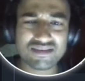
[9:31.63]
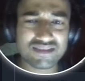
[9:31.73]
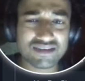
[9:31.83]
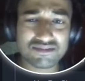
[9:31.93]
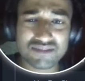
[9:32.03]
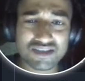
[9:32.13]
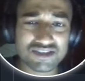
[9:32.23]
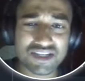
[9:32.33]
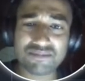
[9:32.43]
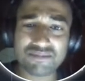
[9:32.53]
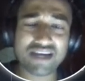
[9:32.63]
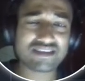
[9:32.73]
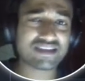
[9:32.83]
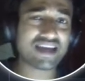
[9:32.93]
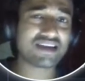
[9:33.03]
The share
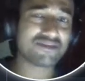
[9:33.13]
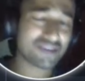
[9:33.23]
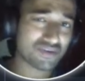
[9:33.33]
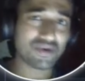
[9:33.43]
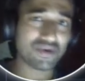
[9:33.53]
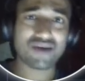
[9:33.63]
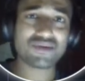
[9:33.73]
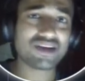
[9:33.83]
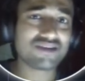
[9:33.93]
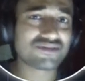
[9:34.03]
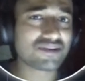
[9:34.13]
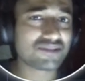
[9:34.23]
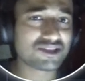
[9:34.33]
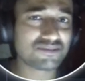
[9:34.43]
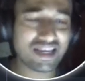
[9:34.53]
price can even go downhill from
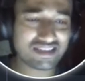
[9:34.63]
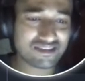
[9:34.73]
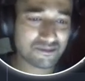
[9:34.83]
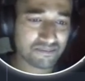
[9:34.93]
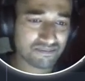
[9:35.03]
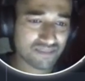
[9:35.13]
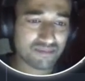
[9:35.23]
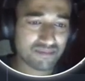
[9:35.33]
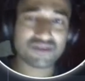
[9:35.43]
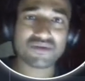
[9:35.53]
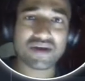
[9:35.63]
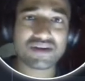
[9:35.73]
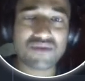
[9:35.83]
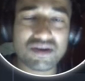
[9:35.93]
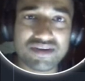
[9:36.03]
this place. I'm not quite
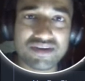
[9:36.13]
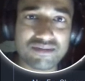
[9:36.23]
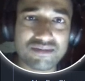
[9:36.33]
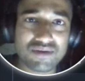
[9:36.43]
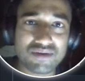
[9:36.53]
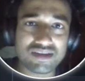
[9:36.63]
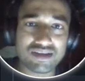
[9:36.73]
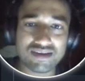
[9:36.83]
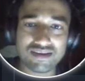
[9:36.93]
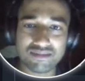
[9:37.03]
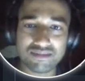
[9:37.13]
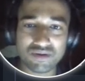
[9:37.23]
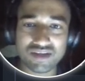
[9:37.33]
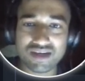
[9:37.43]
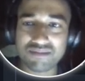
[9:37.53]
confident about
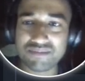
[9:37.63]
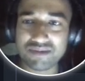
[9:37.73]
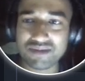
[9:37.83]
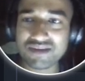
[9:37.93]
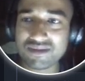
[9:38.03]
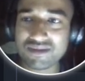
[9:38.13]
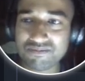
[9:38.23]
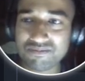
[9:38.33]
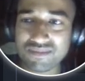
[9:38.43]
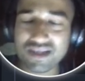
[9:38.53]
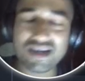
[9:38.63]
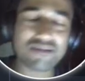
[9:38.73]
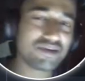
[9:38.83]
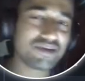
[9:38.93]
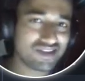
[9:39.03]
the company, but the
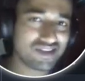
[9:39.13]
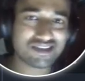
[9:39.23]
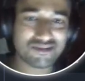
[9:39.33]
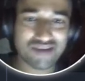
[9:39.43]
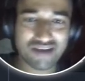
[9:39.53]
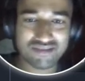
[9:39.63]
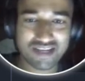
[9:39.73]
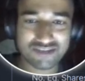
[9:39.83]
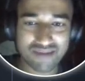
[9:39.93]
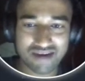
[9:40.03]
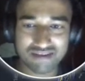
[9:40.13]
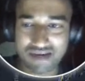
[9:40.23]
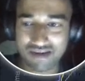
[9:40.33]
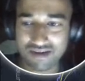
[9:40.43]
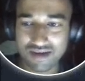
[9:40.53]
company will survive. That's my
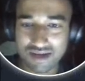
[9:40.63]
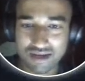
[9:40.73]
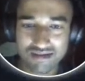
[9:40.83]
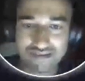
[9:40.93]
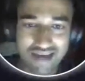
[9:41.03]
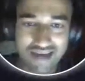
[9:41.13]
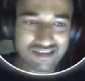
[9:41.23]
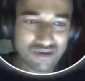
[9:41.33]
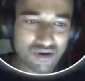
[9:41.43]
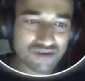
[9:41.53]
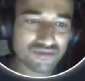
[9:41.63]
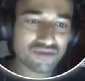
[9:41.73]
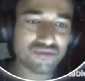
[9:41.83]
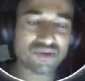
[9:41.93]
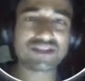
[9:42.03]
understanding. Thanks a lot for
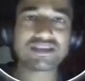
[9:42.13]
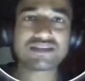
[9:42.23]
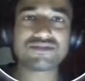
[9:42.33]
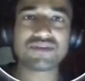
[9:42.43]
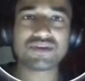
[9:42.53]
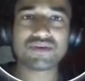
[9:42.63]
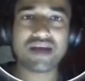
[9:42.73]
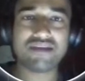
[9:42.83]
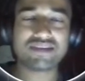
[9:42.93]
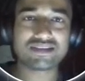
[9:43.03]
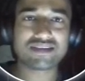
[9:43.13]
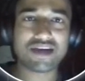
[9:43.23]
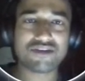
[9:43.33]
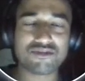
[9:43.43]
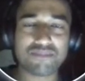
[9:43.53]
watching this video, having this
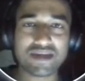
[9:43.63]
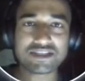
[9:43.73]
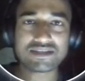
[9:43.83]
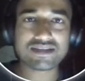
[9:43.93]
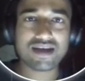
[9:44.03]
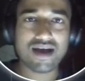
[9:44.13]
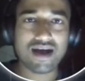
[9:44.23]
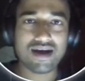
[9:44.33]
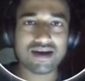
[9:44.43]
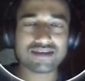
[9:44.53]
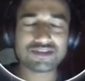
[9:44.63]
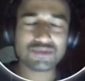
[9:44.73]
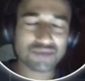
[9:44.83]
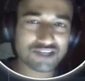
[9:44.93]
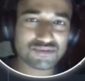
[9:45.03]
kind of patience. See you
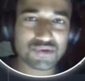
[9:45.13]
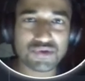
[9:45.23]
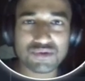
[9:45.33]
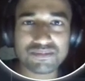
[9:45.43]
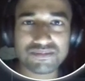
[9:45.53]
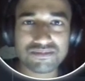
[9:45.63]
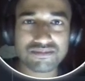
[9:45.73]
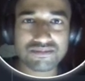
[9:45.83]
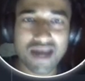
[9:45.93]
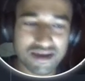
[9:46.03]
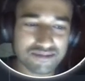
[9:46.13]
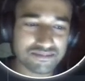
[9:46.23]
in the next video. Bye.